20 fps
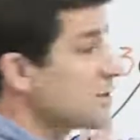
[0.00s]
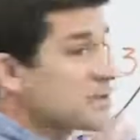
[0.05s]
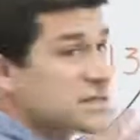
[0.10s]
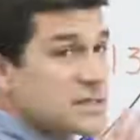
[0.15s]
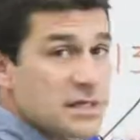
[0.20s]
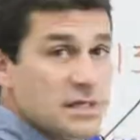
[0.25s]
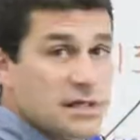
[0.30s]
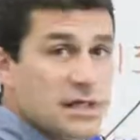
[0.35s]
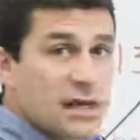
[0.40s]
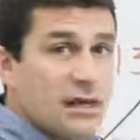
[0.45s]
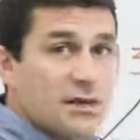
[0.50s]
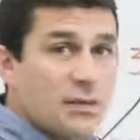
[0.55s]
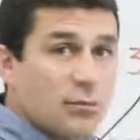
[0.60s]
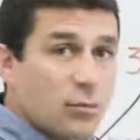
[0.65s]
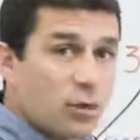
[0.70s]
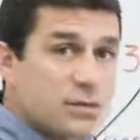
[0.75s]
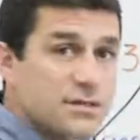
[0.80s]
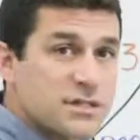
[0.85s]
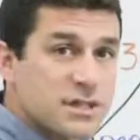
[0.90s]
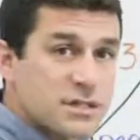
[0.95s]
you see kind of the
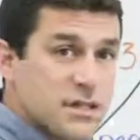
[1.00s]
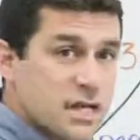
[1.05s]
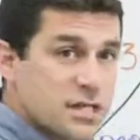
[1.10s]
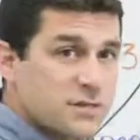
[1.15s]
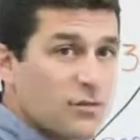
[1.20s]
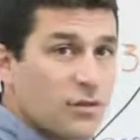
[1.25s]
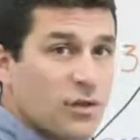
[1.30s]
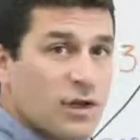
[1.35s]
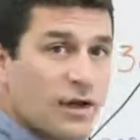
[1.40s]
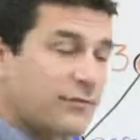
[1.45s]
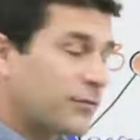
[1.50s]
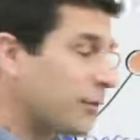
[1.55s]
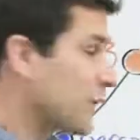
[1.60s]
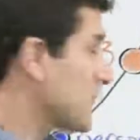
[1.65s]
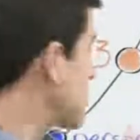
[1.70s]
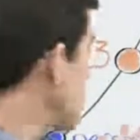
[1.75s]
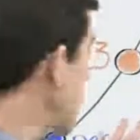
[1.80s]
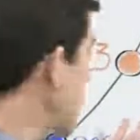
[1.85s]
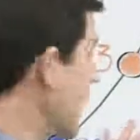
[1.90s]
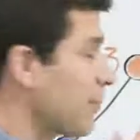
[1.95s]
more successful
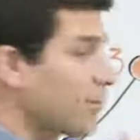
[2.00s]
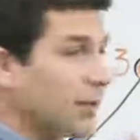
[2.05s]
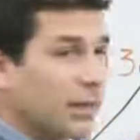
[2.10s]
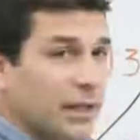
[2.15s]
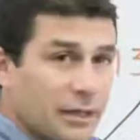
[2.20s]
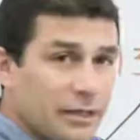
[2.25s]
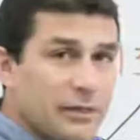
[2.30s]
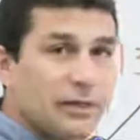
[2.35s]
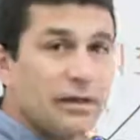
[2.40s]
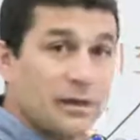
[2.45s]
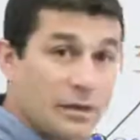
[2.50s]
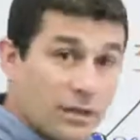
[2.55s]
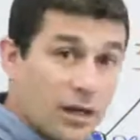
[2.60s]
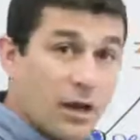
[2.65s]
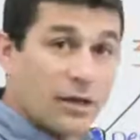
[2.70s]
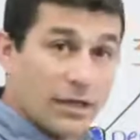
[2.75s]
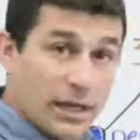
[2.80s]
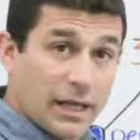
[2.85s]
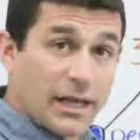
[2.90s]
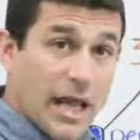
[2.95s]
efforts happening,
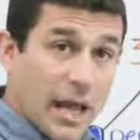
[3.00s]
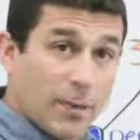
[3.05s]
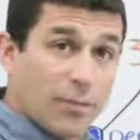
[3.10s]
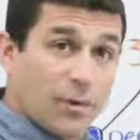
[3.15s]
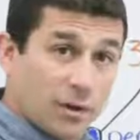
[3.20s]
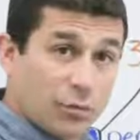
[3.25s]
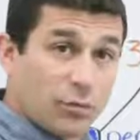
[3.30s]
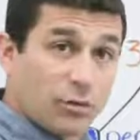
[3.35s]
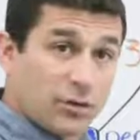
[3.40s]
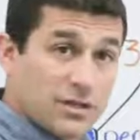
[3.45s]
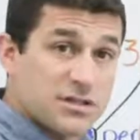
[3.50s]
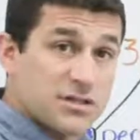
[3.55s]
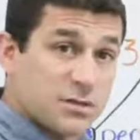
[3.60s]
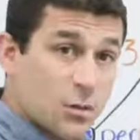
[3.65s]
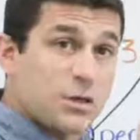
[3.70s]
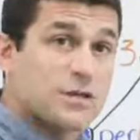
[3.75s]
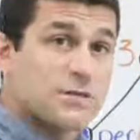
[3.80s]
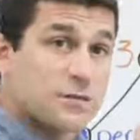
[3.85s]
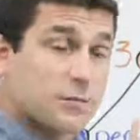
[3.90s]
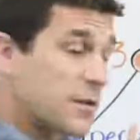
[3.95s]
and happening really
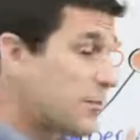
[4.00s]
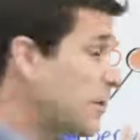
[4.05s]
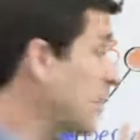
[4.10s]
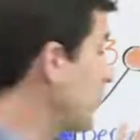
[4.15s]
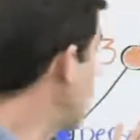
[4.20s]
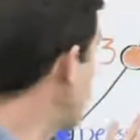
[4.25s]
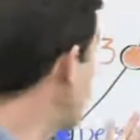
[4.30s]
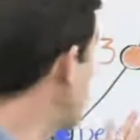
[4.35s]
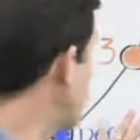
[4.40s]
sourced from the people